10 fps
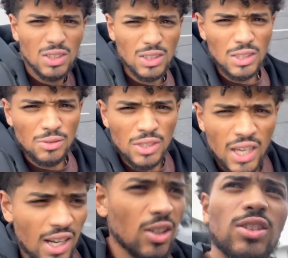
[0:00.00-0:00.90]
Leaving
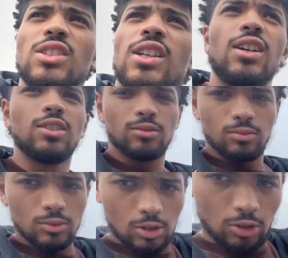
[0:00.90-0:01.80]
the house now,
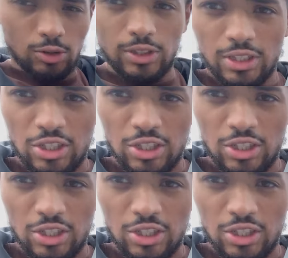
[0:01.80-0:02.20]
going to the